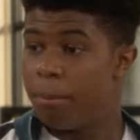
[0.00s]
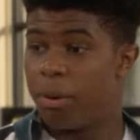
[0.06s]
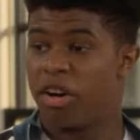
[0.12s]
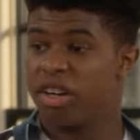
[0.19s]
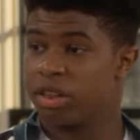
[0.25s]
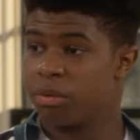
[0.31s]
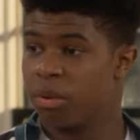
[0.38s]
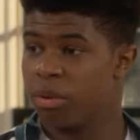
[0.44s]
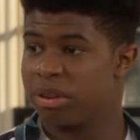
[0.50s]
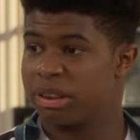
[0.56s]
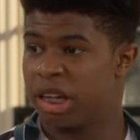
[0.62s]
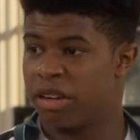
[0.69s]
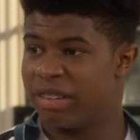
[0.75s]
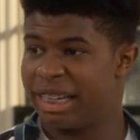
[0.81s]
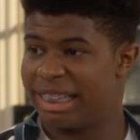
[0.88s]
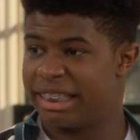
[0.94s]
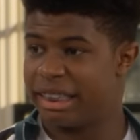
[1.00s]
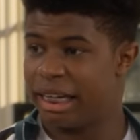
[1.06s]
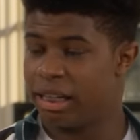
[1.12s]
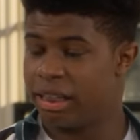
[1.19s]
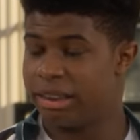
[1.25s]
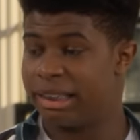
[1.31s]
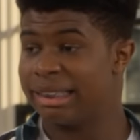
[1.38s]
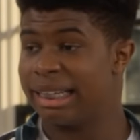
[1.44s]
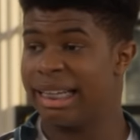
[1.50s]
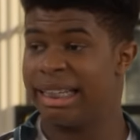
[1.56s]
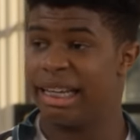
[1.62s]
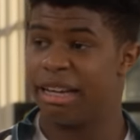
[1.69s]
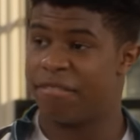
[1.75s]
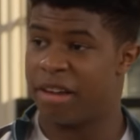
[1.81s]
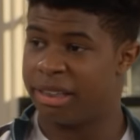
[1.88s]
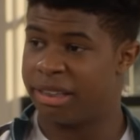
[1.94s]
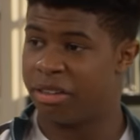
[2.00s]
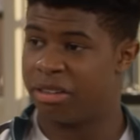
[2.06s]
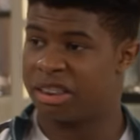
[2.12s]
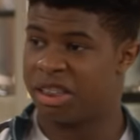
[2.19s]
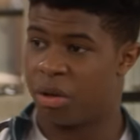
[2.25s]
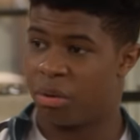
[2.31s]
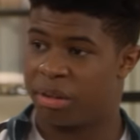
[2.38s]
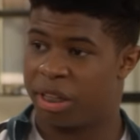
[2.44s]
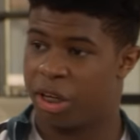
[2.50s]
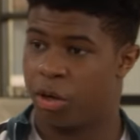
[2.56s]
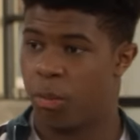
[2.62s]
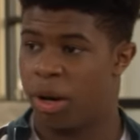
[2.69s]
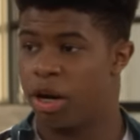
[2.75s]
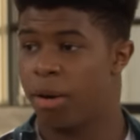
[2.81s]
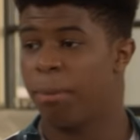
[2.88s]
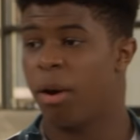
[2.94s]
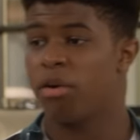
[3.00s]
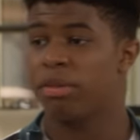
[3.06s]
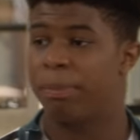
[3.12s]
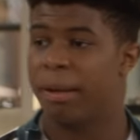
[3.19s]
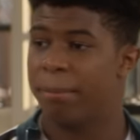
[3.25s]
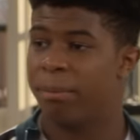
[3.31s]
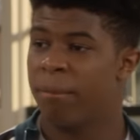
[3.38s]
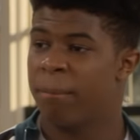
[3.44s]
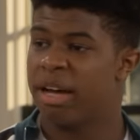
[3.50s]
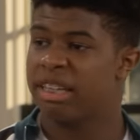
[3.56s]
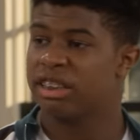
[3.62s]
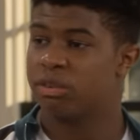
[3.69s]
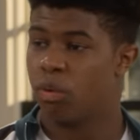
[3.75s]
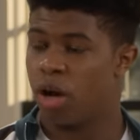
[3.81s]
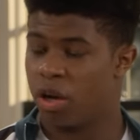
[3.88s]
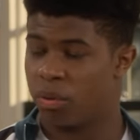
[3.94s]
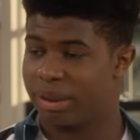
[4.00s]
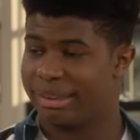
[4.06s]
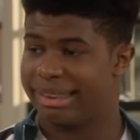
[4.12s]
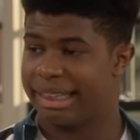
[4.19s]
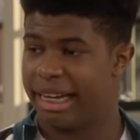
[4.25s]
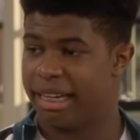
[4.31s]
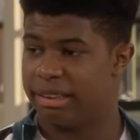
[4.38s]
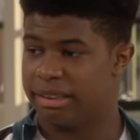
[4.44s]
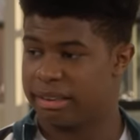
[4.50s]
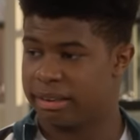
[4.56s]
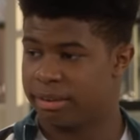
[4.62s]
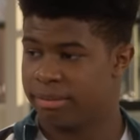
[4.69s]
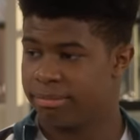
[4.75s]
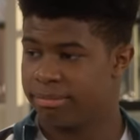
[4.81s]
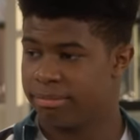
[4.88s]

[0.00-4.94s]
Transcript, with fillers: Per the rules governing challenges, in the event there is no clear winner, both people must walrus dance.